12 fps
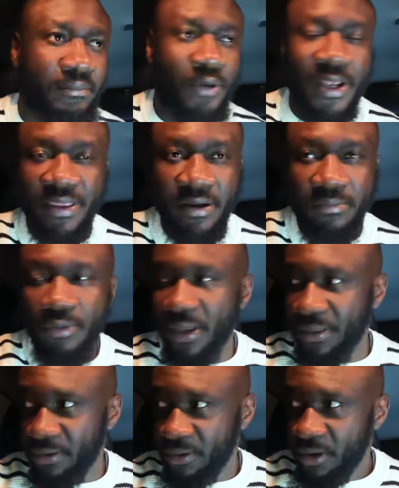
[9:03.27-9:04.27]
Brother,
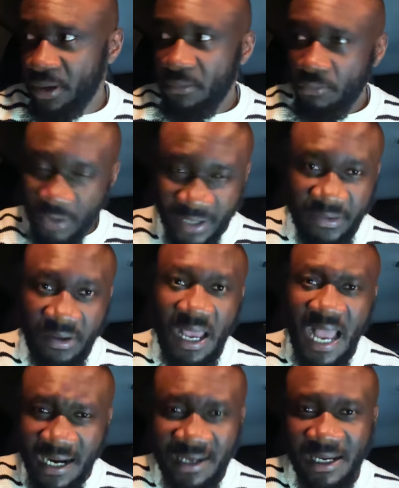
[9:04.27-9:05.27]
brother, brother.
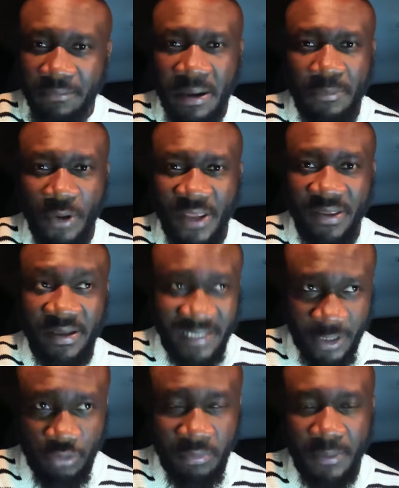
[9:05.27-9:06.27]
Act like my brother,
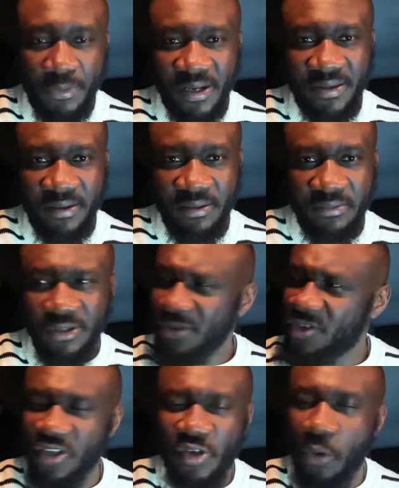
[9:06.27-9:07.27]
then you're my brother. Don't
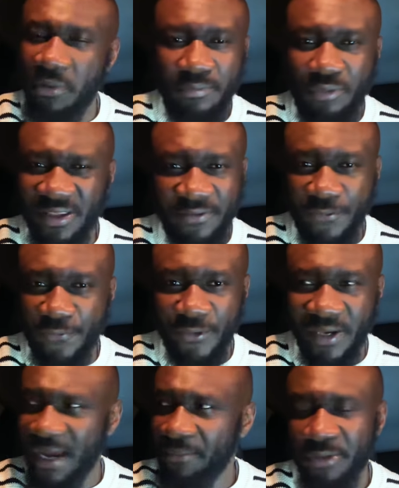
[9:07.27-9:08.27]
just call me brother for
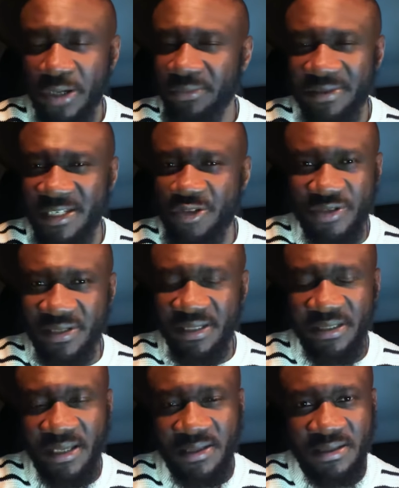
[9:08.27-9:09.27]
free. I'm not interested
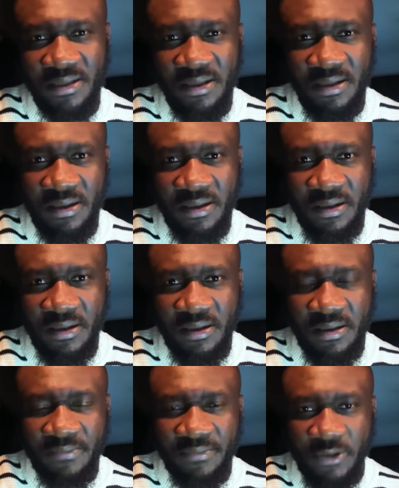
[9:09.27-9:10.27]
in that,
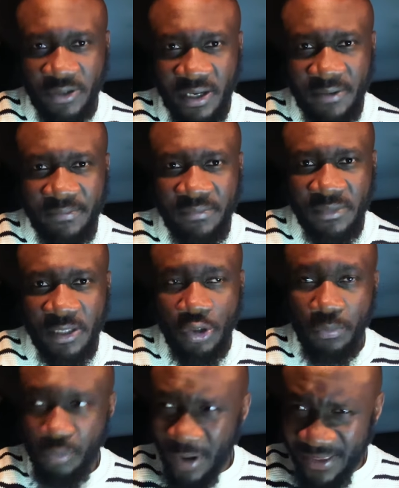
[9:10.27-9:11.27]
okay?
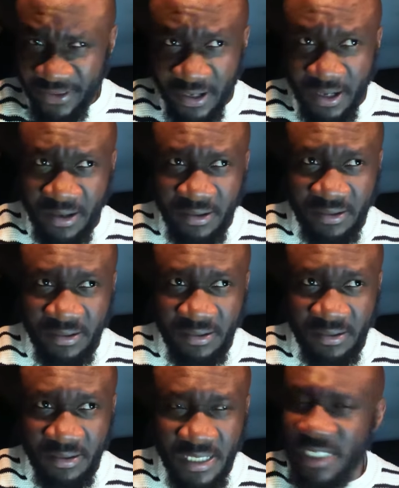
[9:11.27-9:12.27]
Your brother
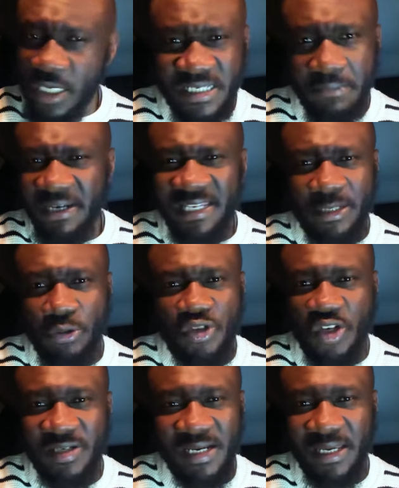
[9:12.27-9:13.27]
is not somebody that looks
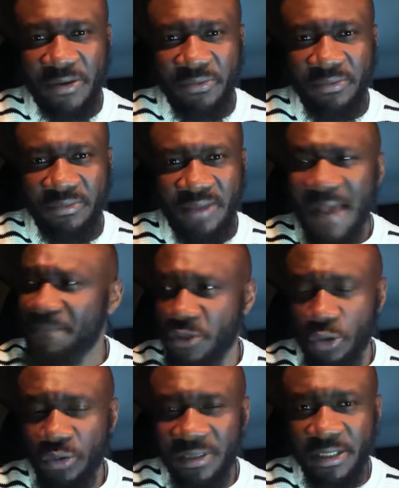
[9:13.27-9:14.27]
just like you.
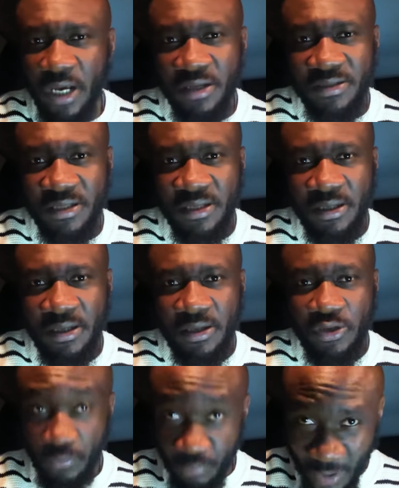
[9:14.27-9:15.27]
Absolutely not.
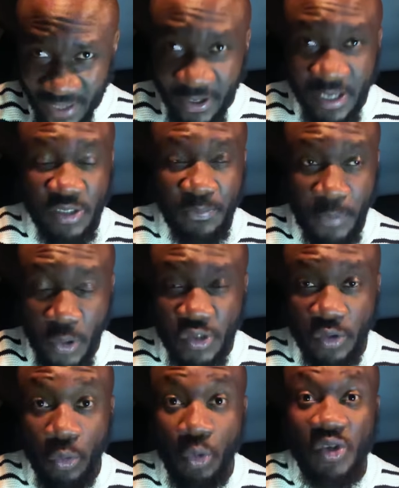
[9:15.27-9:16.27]
Your brother is a
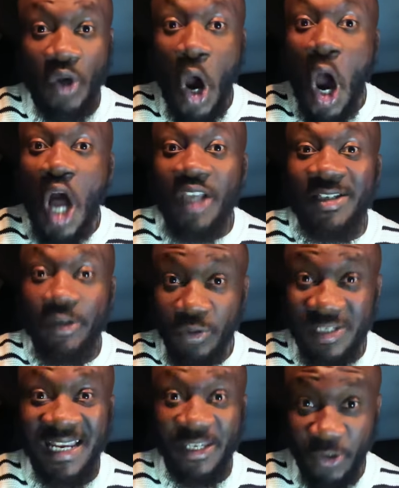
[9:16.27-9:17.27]
person whose heart
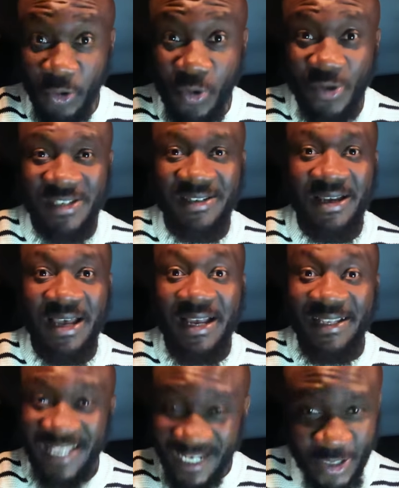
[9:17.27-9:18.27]
looks like yours.
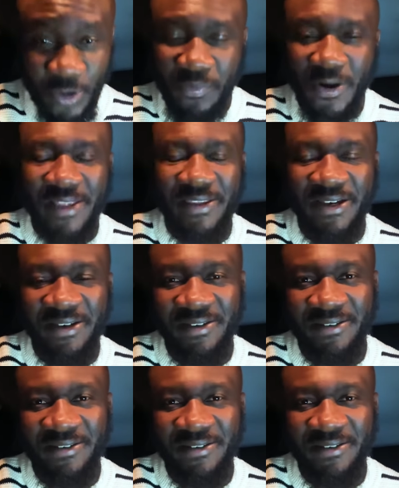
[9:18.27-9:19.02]
That's your brother.